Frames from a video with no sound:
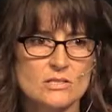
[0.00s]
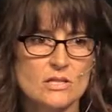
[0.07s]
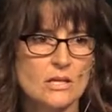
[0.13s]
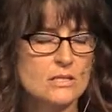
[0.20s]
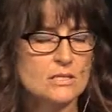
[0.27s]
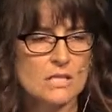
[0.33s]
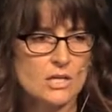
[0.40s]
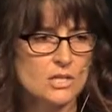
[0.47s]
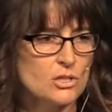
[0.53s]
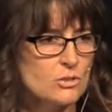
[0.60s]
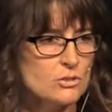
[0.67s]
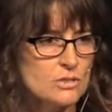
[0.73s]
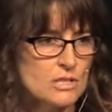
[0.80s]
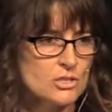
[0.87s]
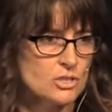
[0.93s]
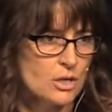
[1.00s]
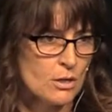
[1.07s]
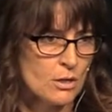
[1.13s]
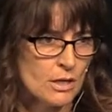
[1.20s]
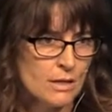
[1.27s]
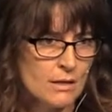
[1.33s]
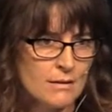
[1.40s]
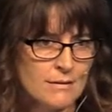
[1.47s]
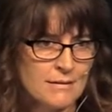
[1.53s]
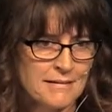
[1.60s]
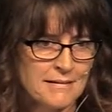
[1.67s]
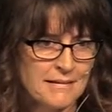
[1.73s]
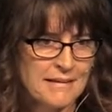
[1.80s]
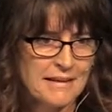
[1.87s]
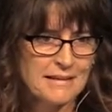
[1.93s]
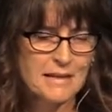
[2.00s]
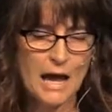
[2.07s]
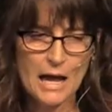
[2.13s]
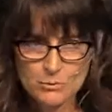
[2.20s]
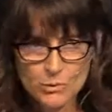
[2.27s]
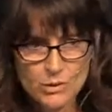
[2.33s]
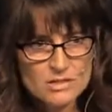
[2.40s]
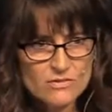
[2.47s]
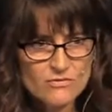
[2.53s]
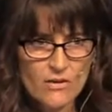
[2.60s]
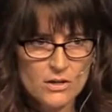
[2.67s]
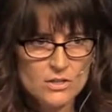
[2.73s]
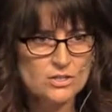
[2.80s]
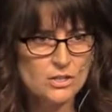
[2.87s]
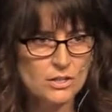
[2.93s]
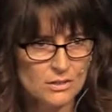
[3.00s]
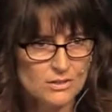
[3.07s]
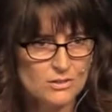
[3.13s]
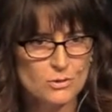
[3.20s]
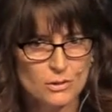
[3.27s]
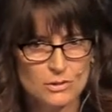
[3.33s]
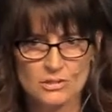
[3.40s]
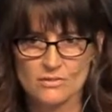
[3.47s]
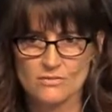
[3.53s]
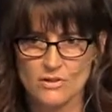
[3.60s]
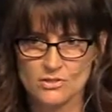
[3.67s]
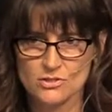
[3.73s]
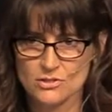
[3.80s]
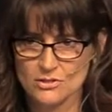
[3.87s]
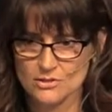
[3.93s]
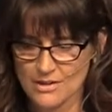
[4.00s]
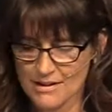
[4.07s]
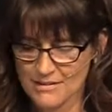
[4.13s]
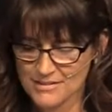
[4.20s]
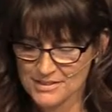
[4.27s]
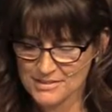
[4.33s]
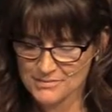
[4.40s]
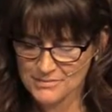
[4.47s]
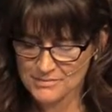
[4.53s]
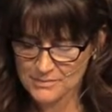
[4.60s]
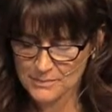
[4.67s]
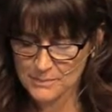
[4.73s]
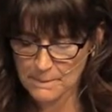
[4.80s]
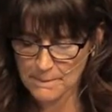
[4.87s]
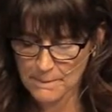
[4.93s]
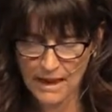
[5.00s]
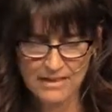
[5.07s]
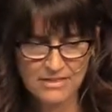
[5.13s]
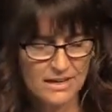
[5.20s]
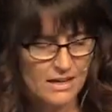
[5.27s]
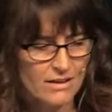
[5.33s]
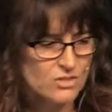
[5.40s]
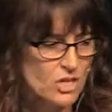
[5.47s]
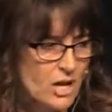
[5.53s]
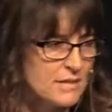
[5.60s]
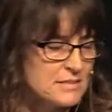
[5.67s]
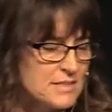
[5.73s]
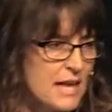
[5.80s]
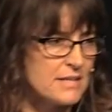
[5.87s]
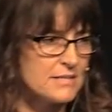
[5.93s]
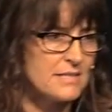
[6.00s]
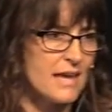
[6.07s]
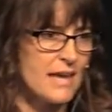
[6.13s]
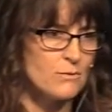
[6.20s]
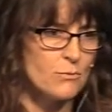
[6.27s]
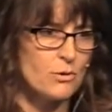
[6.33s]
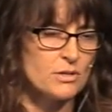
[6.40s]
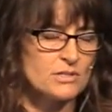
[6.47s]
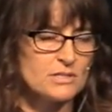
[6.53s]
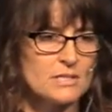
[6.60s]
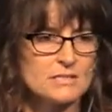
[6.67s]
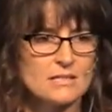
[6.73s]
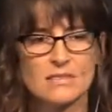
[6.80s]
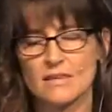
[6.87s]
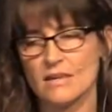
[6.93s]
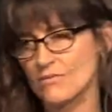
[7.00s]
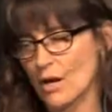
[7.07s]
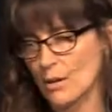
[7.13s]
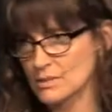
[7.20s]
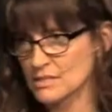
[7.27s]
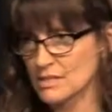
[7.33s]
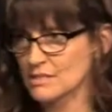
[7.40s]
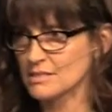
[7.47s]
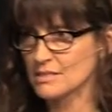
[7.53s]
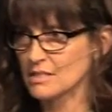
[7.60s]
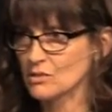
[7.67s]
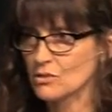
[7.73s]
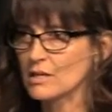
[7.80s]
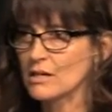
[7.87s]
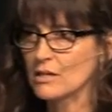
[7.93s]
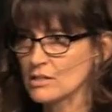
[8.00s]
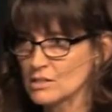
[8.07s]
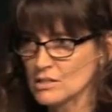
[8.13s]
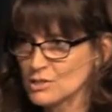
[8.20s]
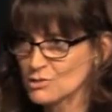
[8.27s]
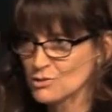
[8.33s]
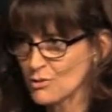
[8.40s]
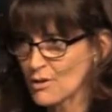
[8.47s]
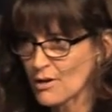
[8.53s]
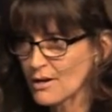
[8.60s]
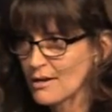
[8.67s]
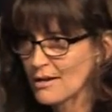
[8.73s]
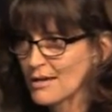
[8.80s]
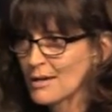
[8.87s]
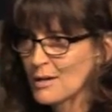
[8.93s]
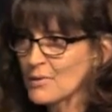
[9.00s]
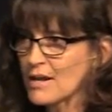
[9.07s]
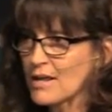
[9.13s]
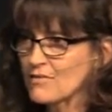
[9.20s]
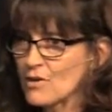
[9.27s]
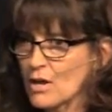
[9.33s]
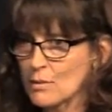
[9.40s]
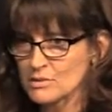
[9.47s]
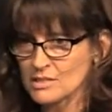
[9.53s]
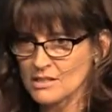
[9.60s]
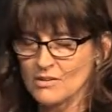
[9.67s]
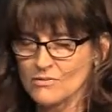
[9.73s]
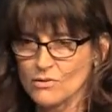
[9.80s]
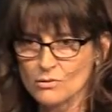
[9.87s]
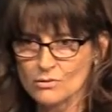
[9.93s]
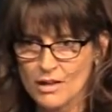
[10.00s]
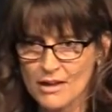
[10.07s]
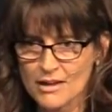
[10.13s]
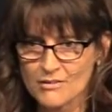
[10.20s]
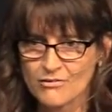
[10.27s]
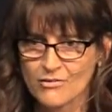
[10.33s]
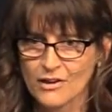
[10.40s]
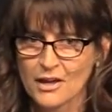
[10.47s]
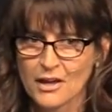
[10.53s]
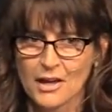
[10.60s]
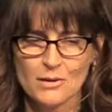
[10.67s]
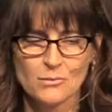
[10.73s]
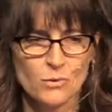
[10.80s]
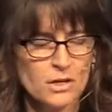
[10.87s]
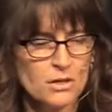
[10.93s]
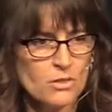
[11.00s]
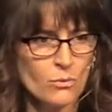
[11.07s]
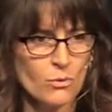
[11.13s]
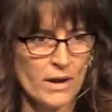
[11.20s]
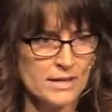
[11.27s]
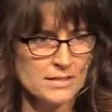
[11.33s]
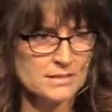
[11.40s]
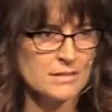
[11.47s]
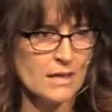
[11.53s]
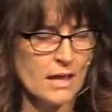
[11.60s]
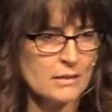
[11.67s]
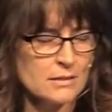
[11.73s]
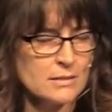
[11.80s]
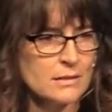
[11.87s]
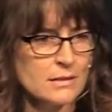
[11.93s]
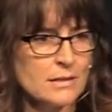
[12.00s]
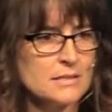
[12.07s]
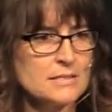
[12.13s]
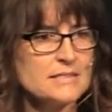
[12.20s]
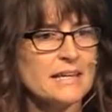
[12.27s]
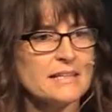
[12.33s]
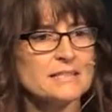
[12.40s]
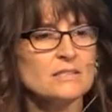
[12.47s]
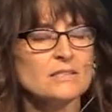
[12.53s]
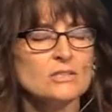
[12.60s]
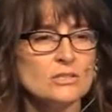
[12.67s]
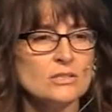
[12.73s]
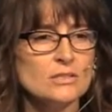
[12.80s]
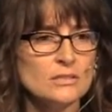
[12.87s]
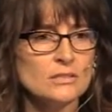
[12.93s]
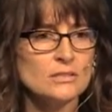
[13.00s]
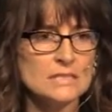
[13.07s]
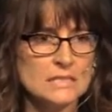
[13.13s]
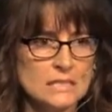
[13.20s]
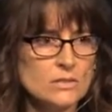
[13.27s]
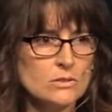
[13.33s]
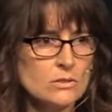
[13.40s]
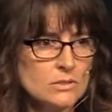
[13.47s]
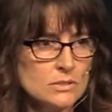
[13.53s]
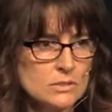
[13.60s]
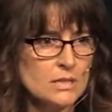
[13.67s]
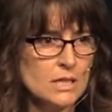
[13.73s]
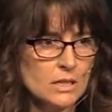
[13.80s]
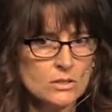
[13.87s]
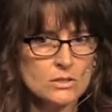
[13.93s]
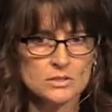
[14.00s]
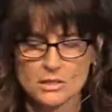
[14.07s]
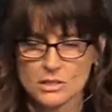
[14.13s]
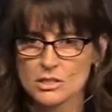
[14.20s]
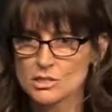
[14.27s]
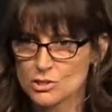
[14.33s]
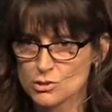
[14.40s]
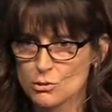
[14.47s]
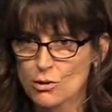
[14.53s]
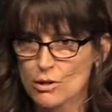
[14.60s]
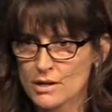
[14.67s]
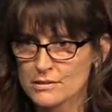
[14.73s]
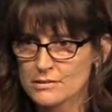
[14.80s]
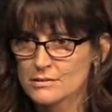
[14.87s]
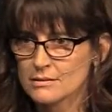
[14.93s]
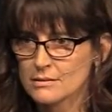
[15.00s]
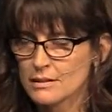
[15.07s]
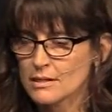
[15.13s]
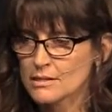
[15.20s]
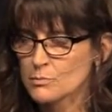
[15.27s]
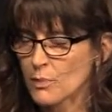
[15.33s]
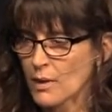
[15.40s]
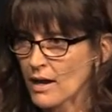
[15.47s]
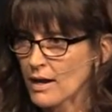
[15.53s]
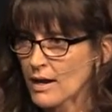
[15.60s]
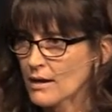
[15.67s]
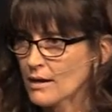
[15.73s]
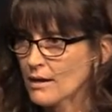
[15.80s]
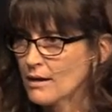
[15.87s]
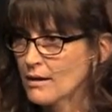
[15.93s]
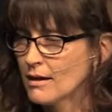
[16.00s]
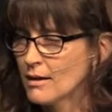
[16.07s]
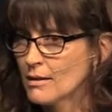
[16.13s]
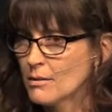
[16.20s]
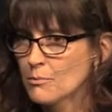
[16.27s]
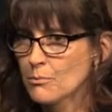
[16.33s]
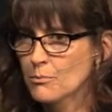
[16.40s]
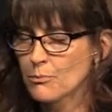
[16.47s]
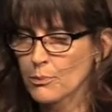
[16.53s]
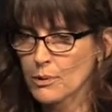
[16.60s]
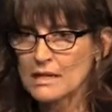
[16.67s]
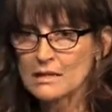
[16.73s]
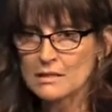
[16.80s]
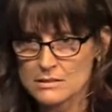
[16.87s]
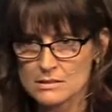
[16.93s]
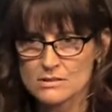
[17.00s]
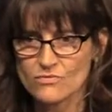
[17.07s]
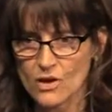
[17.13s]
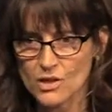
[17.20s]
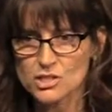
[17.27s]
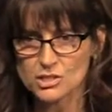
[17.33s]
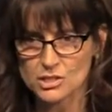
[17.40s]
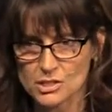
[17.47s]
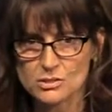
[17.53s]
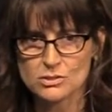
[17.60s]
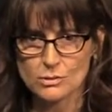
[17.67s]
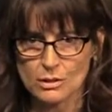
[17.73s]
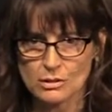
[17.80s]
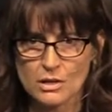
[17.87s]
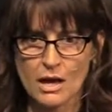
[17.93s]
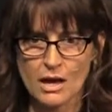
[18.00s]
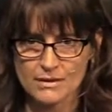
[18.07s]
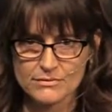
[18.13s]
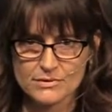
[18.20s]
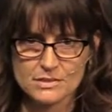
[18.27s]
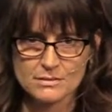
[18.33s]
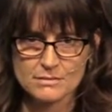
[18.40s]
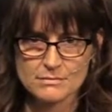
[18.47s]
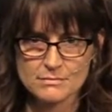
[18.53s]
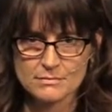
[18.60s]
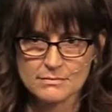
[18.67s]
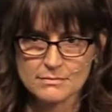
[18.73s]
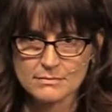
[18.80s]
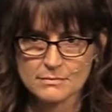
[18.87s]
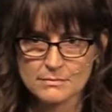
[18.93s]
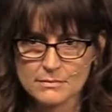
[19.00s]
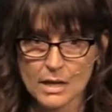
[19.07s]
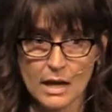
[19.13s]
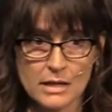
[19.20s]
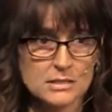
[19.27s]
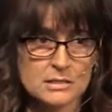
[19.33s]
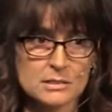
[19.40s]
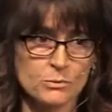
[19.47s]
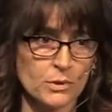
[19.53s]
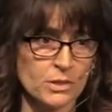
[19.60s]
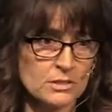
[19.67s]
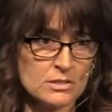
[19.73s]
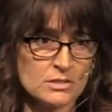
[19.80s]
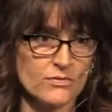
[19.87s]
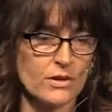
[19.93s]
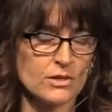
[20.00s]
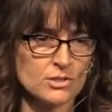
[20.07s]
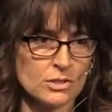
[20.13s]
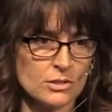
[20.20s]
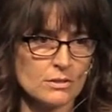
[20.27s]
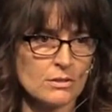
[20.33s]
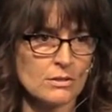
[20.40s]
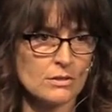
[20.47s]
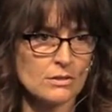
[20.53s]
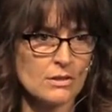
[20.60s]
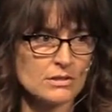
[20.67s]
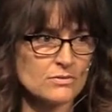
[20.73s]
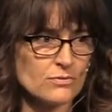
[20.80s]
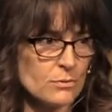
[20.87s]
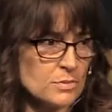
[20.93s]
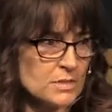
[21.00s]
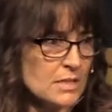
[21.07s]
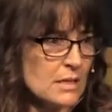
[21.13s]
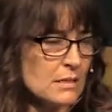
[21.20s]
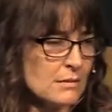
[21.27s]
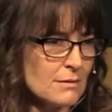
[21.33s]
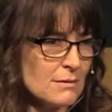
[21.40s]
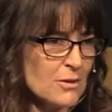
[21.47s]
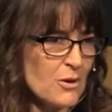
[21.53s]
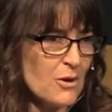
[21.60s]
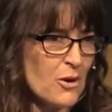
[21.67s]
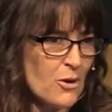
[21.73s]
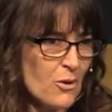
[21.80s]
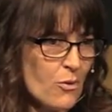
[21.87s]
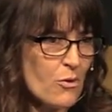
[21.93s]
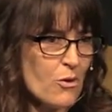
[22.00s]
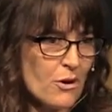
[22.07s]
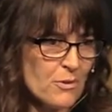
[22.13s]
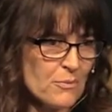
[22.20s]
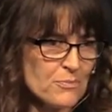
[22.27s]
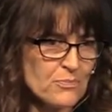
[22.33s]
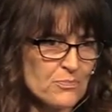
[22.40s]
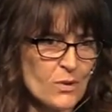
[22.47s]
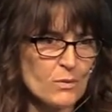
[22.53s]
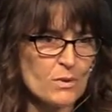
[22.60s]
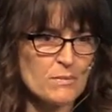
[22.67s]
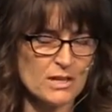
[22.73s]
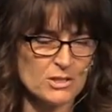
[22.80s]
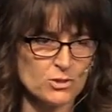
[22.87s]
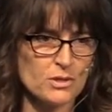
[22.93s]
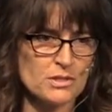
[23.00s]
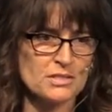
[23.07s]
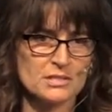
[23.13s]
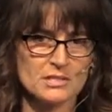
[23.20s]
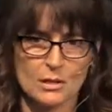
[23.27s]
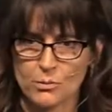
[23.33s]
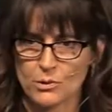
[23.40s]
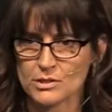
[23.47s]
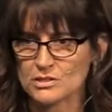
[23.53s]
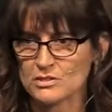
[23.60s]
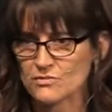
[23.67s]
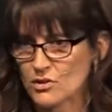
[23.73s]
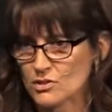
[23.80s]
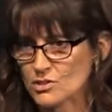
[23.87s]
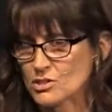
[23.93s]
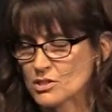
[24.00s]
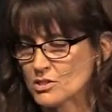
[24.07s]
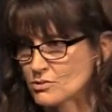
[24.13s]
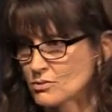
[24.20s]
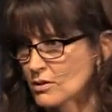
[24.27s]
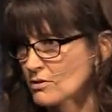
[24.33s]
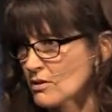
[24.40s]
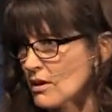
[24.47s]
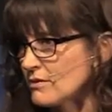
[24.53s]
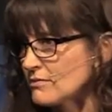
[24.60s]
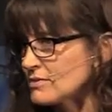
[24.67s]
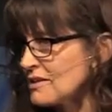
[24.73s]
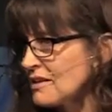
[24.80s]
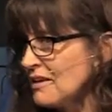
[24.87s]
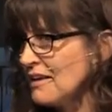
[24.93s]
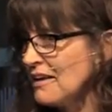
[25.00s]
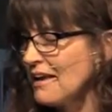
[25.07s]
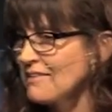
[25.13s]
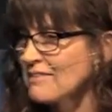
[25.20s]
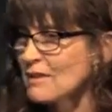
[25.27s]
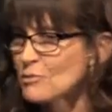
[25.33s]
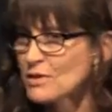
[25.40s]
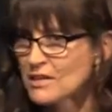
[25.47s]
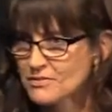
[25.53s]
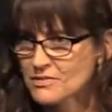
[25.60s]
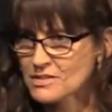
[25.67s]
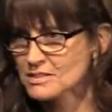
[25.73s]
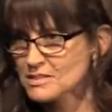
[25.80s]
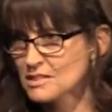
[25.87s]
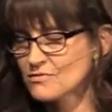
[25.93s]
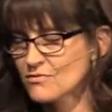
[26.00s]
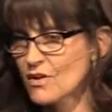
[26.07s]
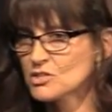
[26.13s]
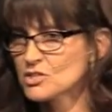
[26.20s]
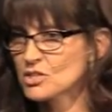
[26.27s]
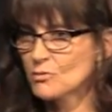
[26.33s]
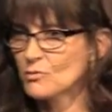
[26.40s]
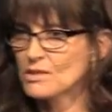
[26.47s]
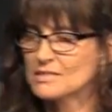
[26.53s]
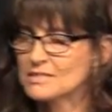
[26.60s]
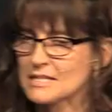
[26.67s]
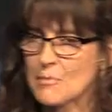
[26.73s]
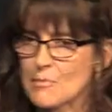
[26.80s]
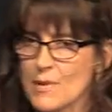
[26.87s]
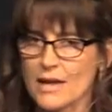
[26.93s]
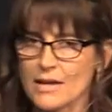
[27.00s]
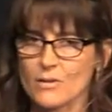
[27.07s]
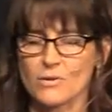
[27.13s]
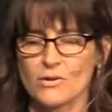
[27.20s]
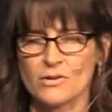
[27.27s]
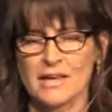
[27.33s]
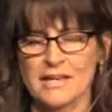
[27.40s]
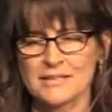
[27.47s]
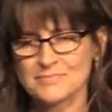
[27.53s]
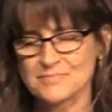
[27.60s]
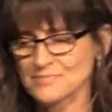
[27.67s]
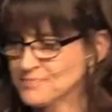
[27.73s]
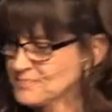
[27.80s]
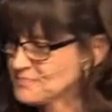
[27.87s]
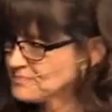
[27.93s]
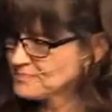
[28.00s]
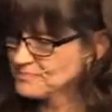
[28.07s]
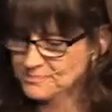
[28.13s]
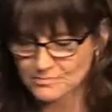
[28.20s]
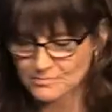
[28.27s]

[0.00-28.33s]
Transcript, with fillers: is a secular dictionary, and God brings function to our dysfunctional lives. I think of John 10:10 10, 10, where it says the thief comes to steal, kill and destroy, but I've come to give you life. And one of the ways that Satan steals, kills and destroys is by bringing dysfunction into our lives. God doesn't bring dysfunction, that's from Satan. Or we make choices that bring dysfunction into our lives. And then we get this dysfunction and we step back and we're like, hmm,